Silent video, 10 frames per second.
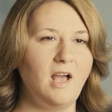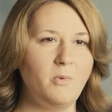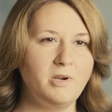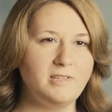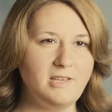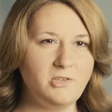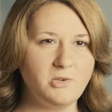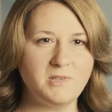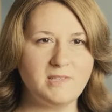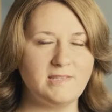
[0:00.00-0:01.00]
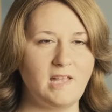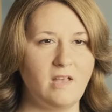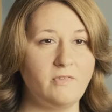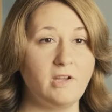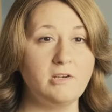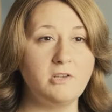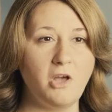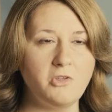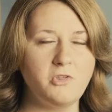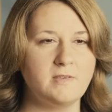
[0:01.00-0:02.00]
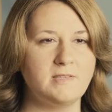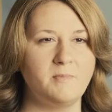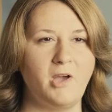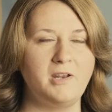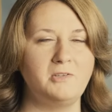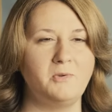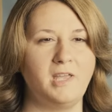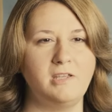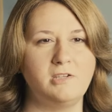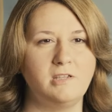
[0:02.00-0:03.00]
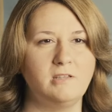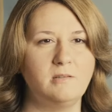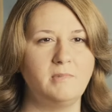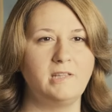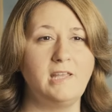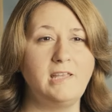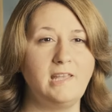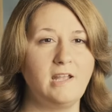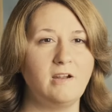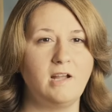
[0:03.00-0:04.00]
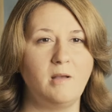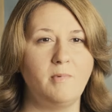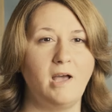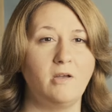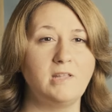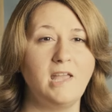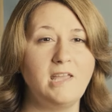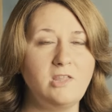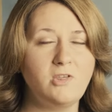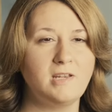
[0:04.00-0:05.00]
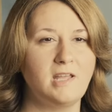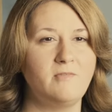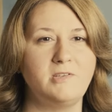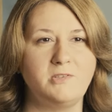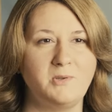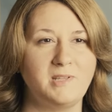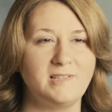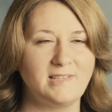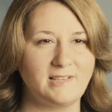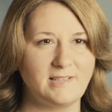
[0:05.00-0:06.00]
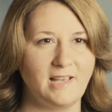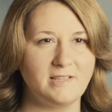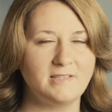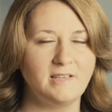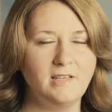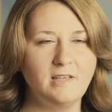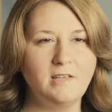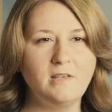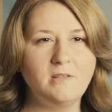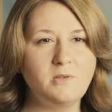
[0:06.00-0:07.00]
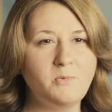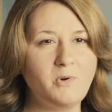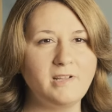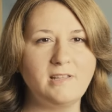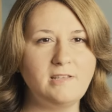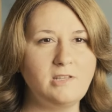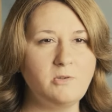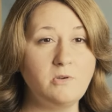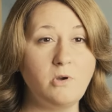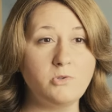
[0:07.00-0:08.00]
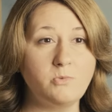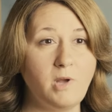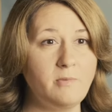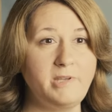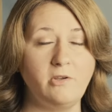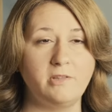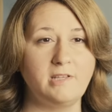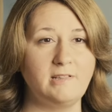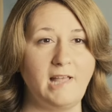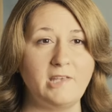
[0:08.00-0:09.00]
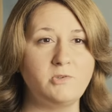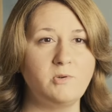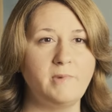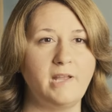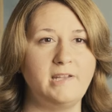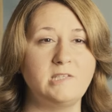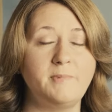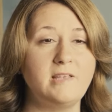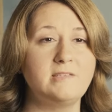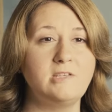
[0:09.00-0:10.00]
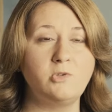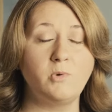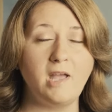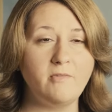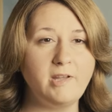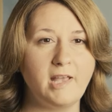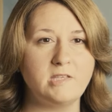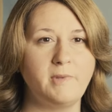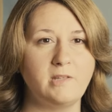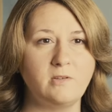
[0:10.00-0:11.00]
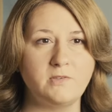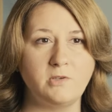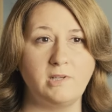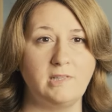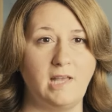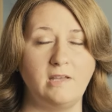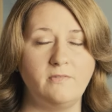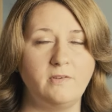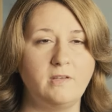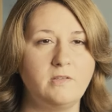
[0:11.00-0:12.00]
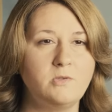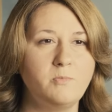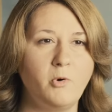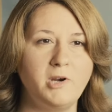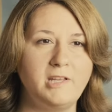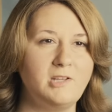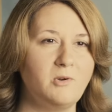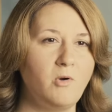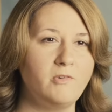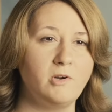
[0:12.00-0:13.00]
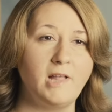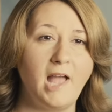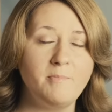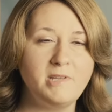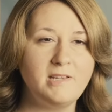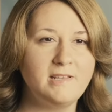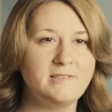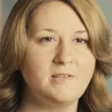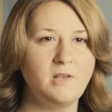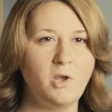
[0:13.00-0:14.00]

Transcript: Our teachers and staff care not just about education, but they care about each and every student's success. The work that they do goes well beyond the classroom and expands into every aspect of student life, supporting their overall happiness,